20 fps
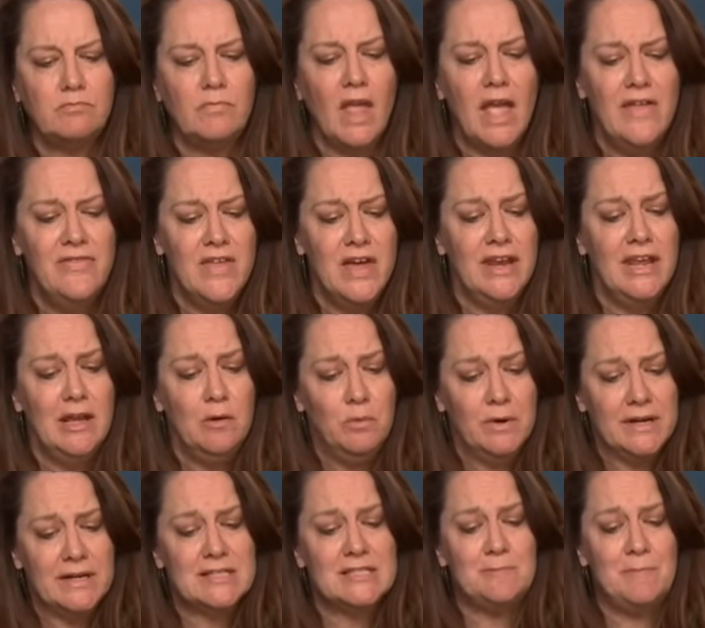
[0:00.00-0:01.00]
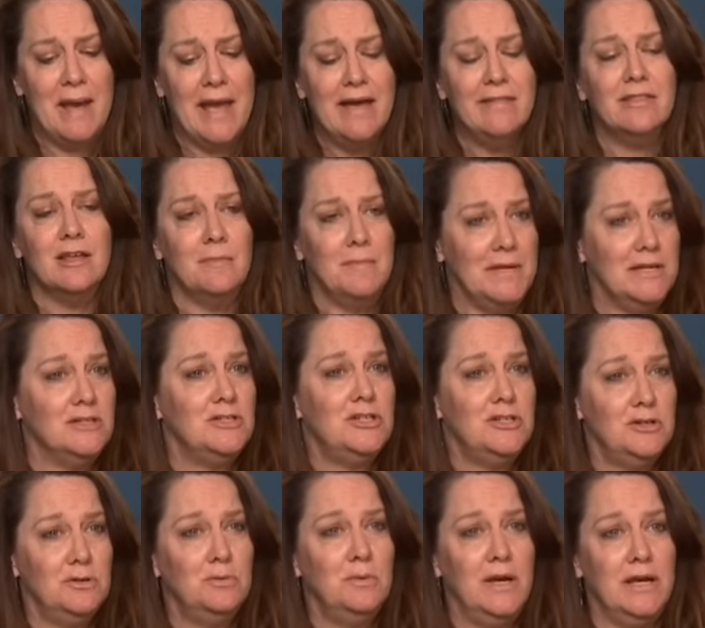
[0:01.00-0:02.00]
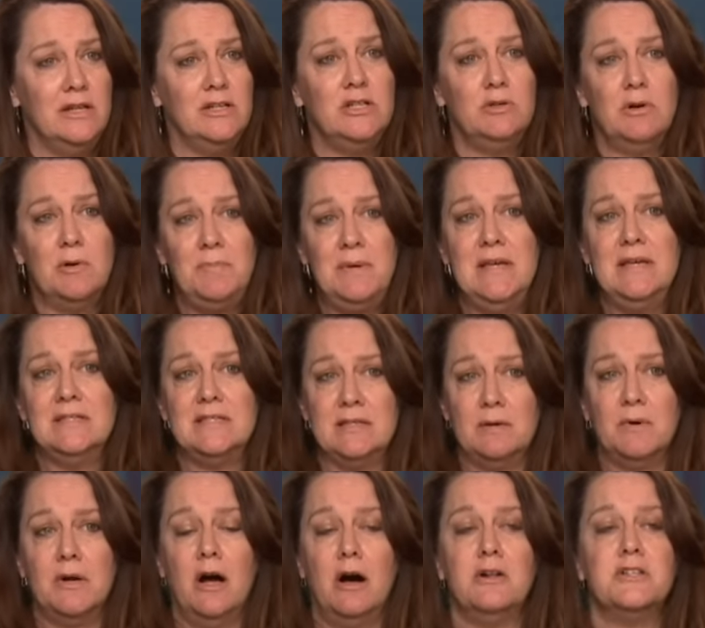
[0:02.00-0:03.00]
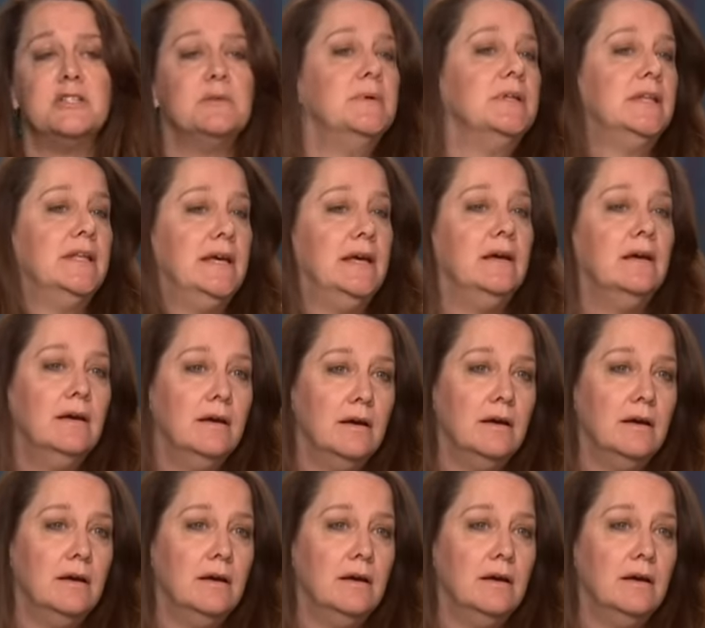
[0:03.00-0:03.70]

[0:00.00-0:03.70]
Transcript: then he would expand them into a piece that would ultimately